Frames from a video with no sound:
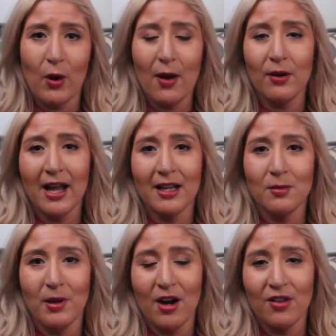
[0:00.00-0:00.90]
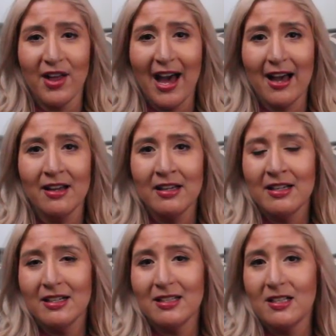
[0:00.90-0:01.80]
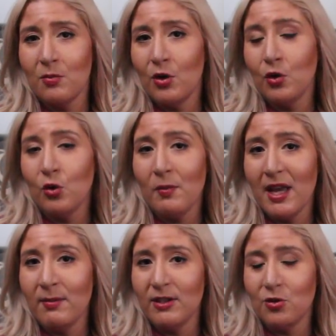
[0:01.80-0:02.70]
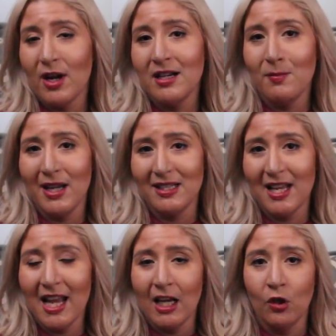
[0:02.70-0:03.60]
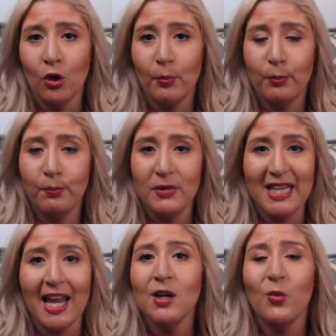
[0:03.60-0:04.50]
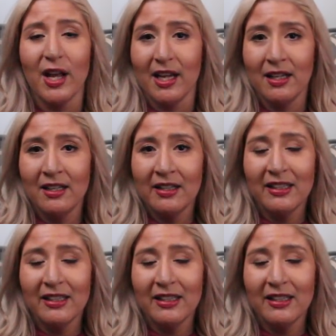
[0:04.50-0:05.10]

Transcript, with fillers: Why would I compare that to someone who may be trying to maintain or gain weight?